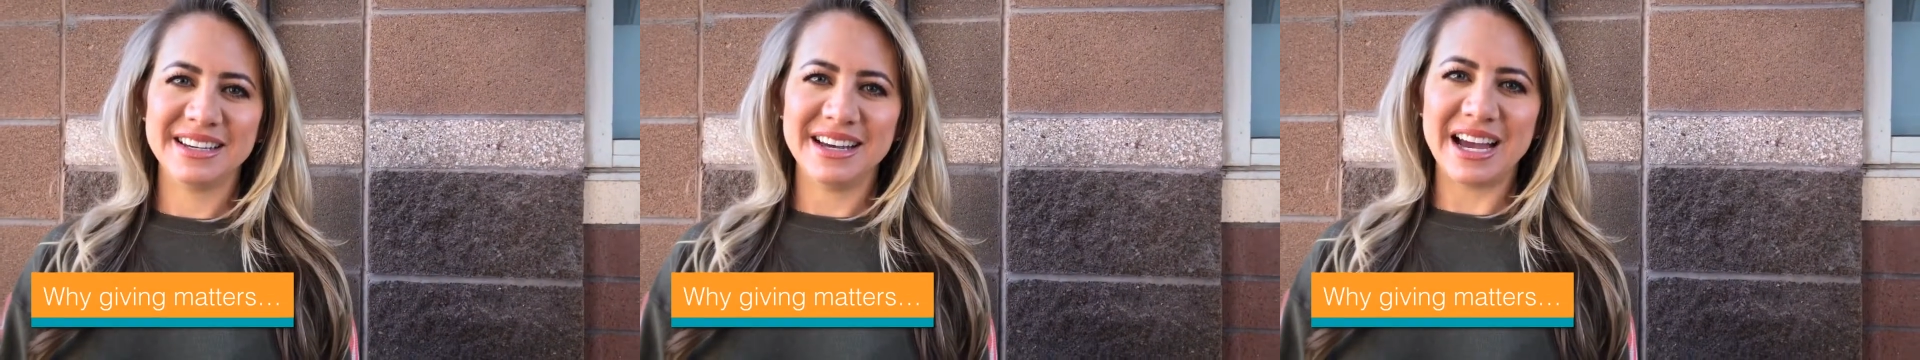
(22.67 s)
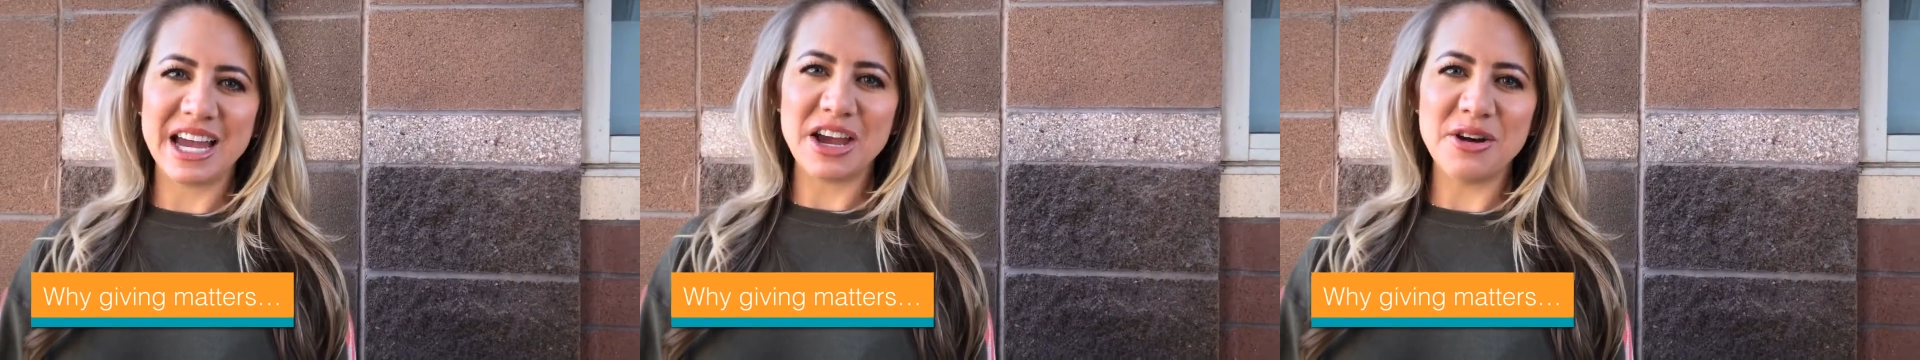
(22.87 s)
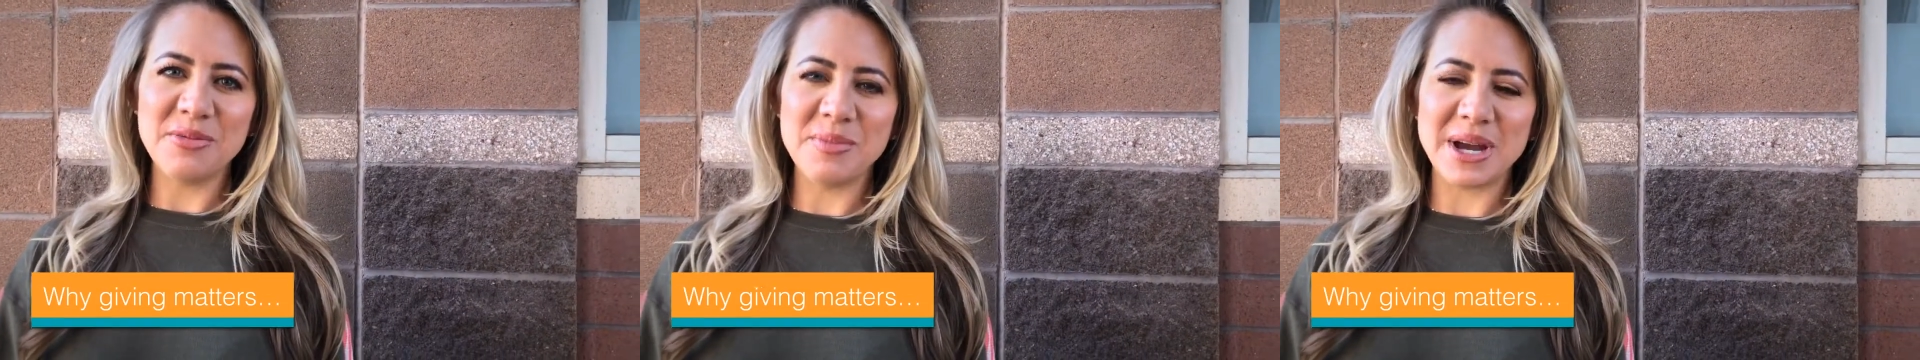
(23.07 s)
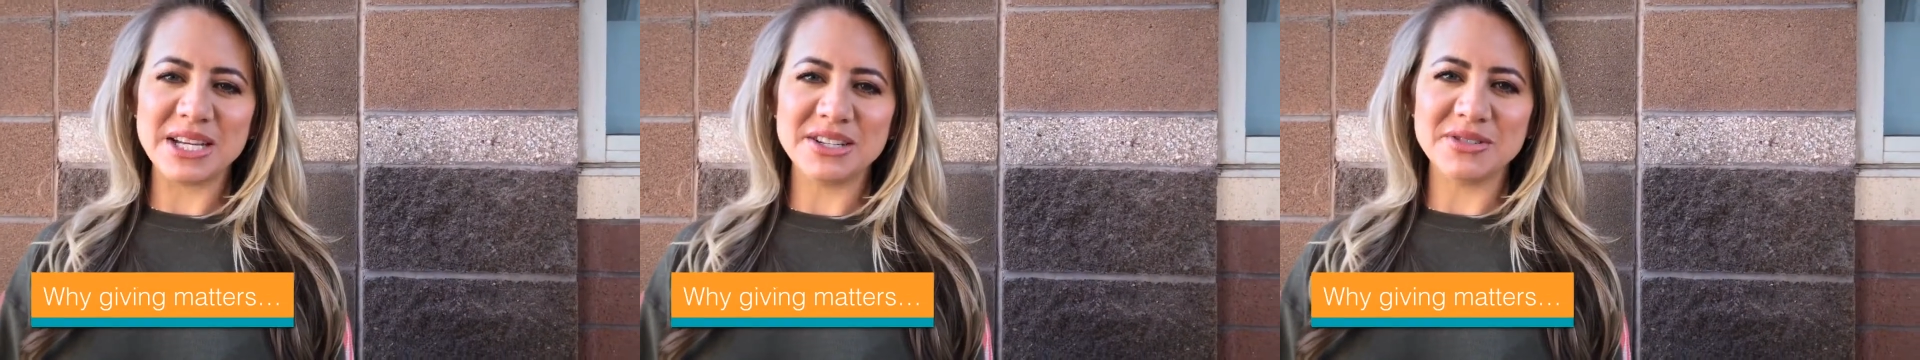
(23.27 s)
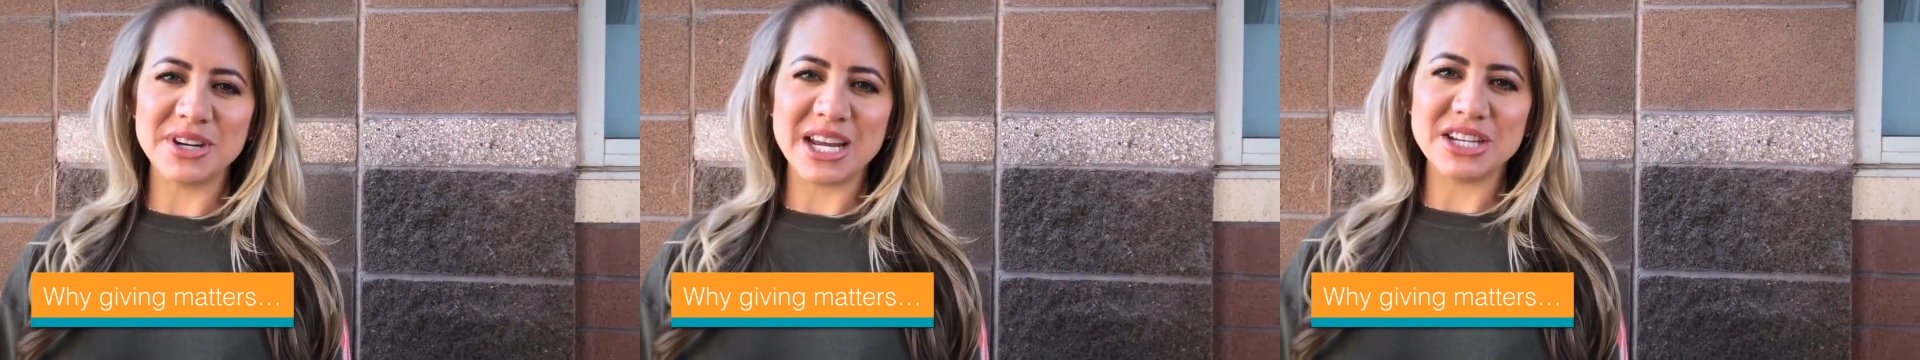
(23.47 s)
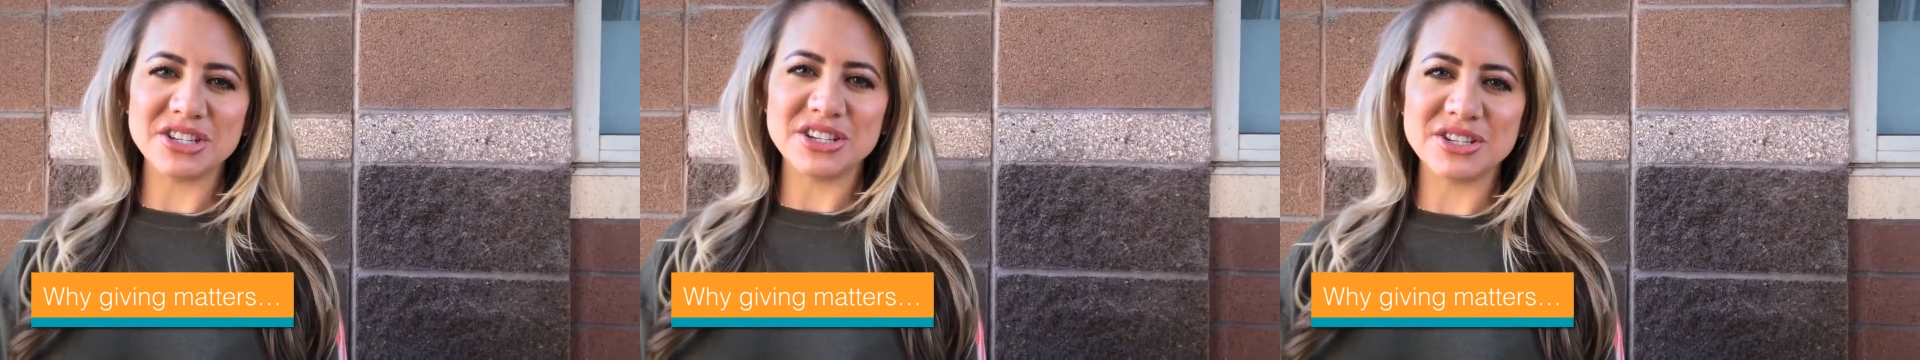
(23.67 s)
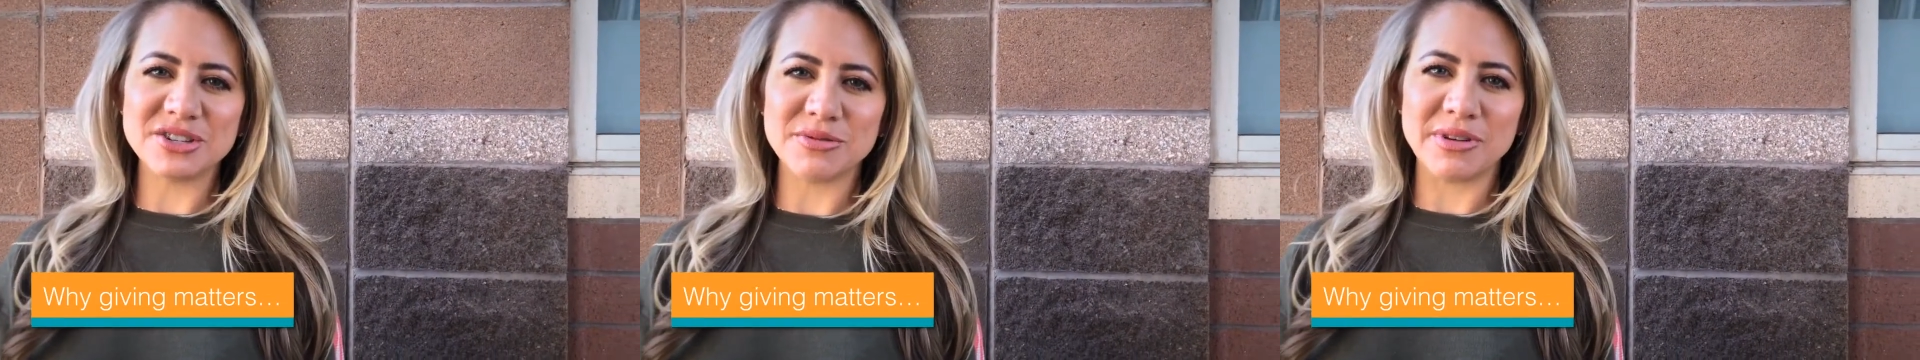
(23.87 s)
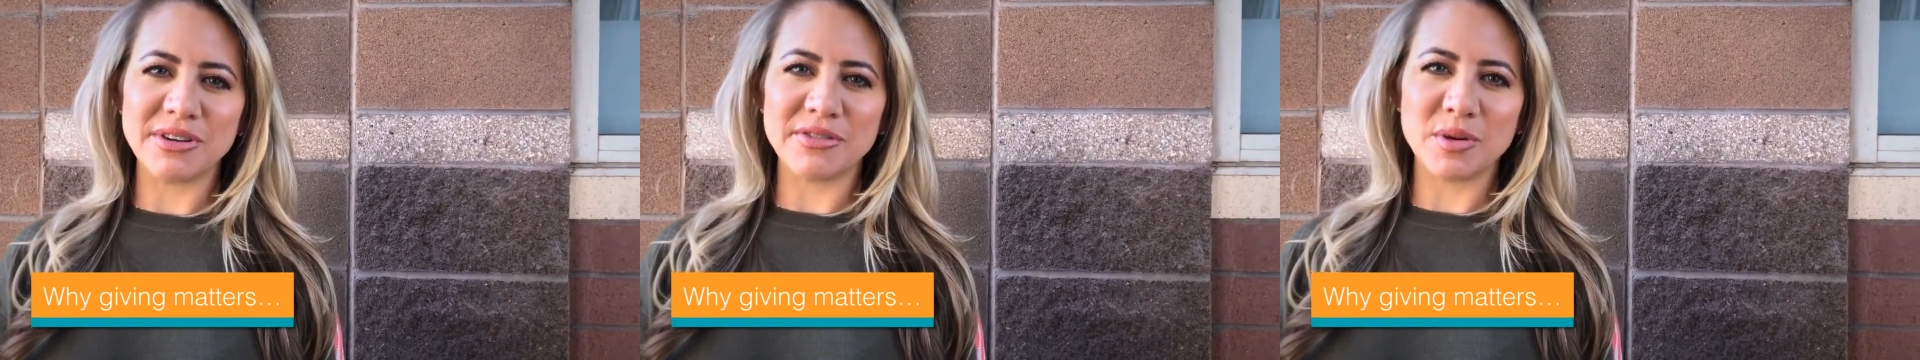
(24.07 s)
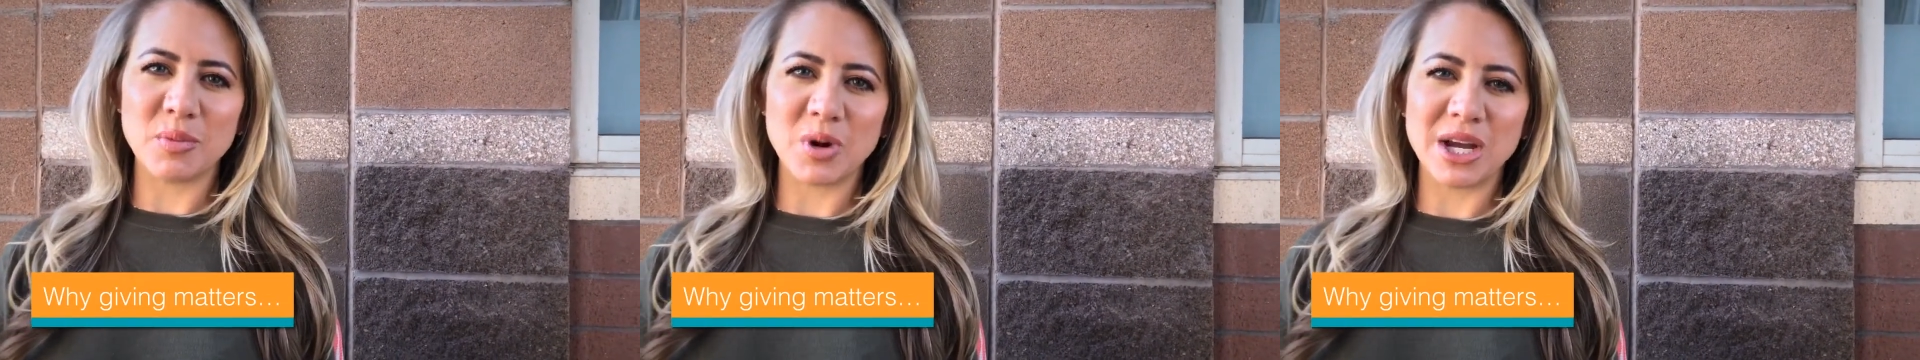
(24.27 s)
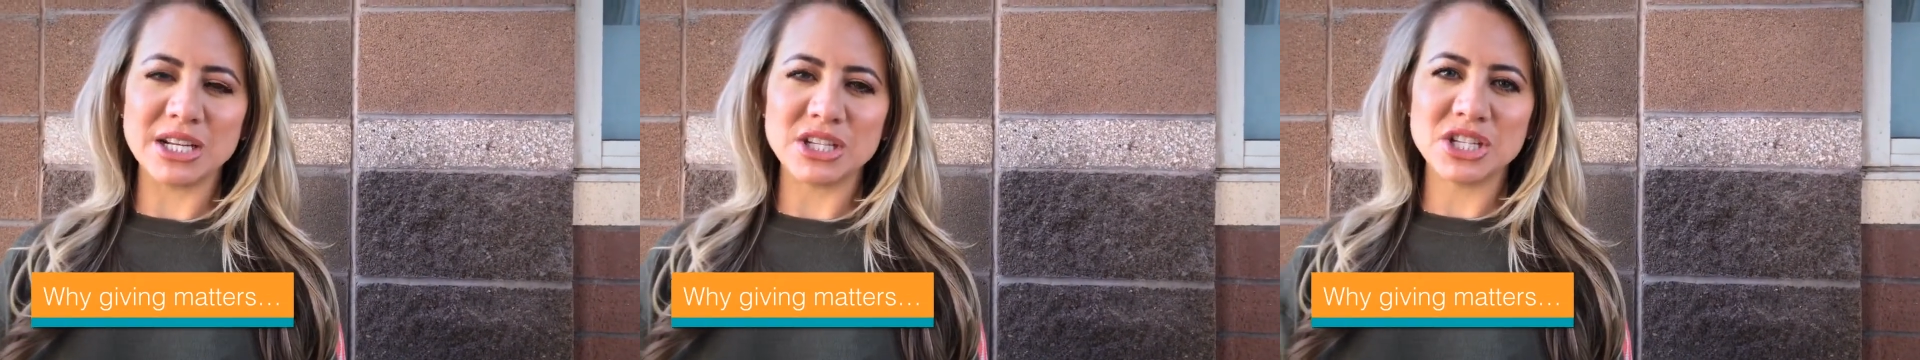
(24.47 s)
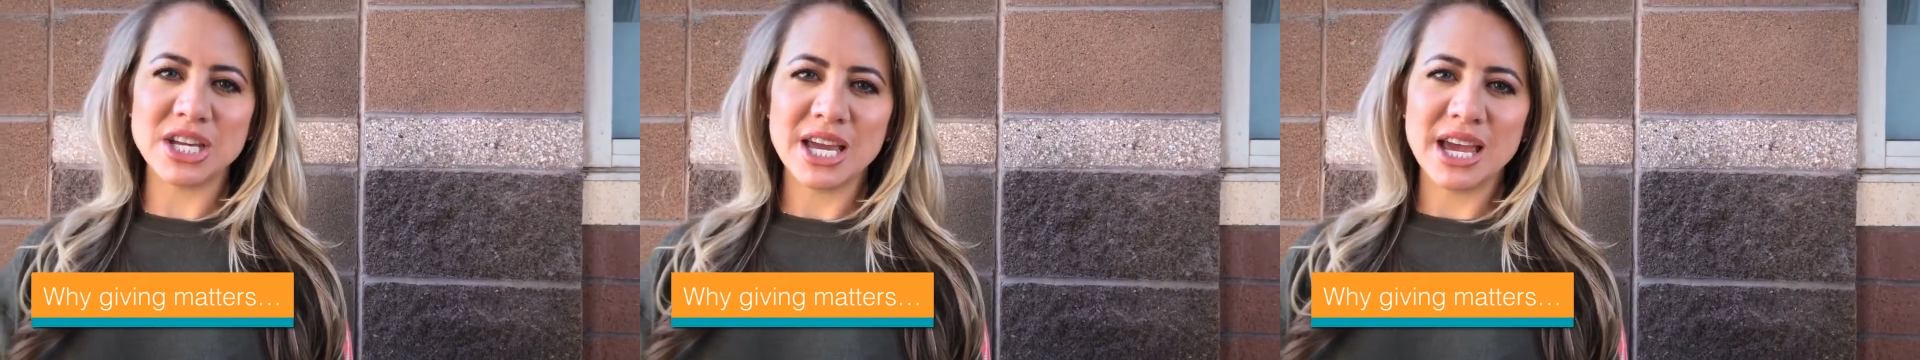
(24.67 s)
I hope my donation to Riverbridge